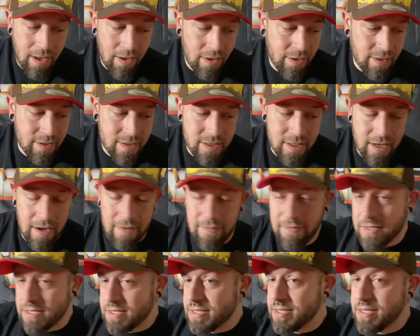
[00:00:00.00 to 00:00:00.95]
all the stuff
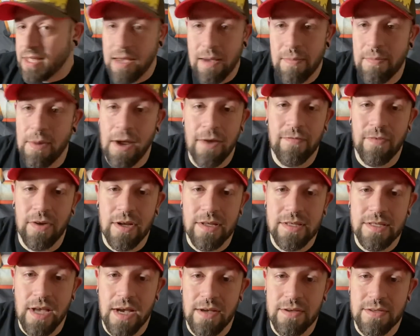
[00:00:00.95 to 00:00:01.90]
and stay at my
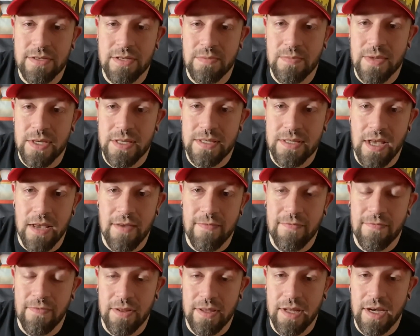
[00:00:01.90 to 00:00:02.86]
friend's house to be safe
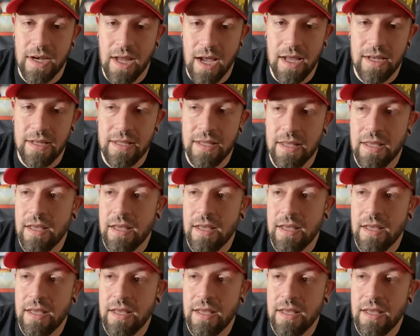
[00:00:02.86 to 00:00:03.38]
for the night